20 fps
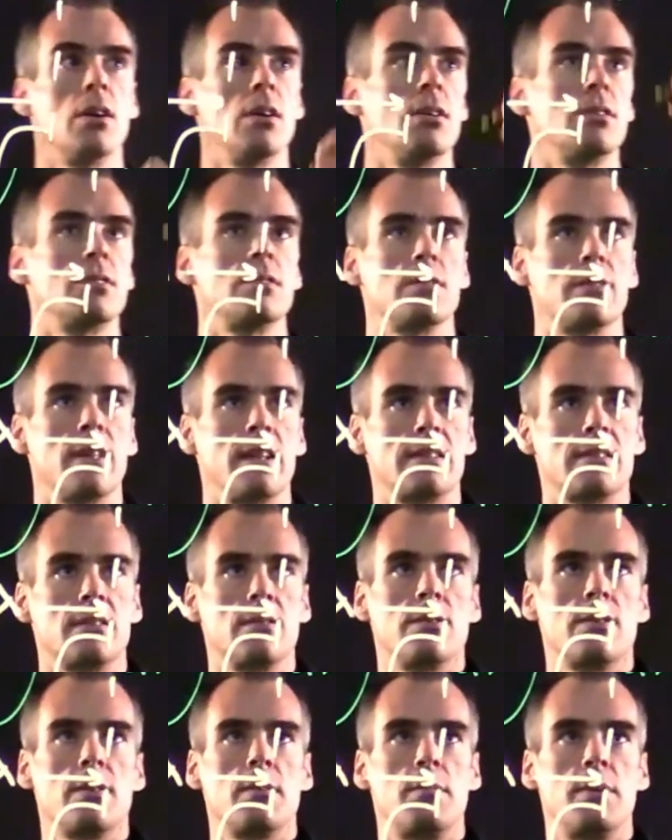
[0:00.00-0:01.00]
So that's
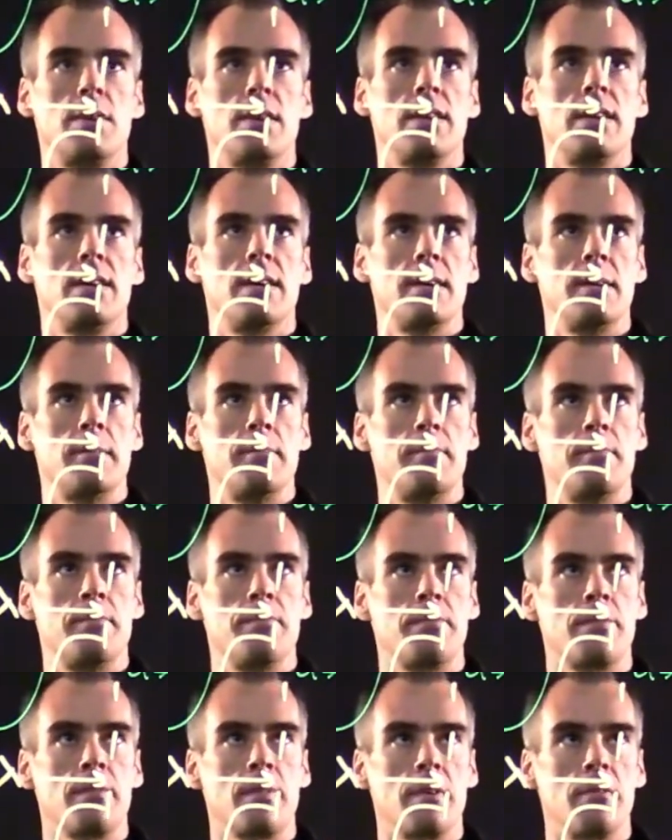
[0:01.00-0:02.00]
going to be um,
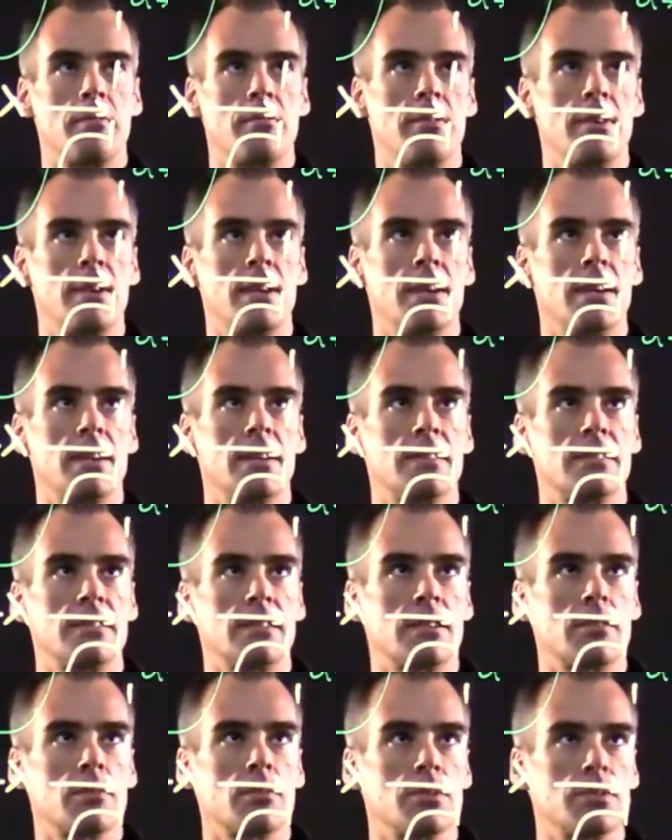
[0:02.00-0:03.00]
V is
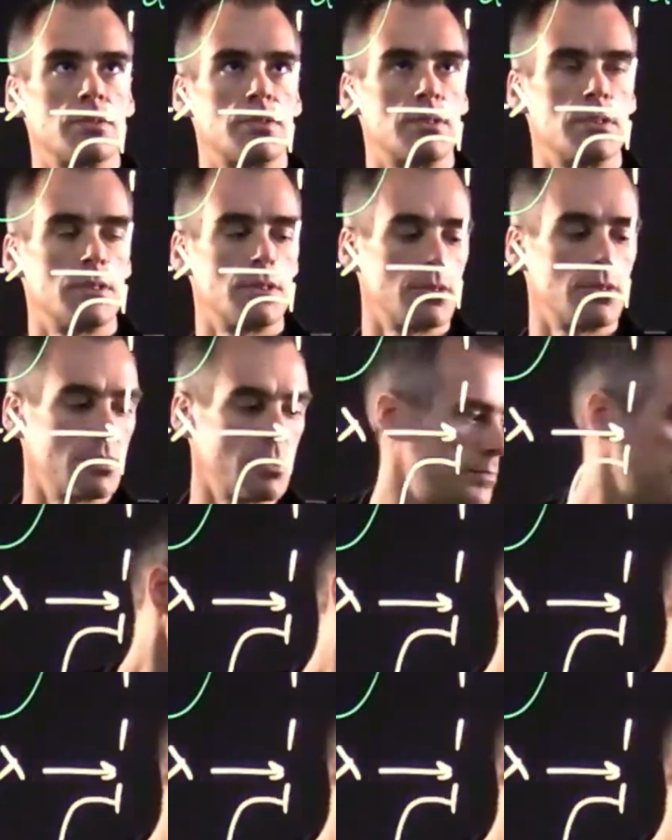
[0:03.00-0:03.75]
equal to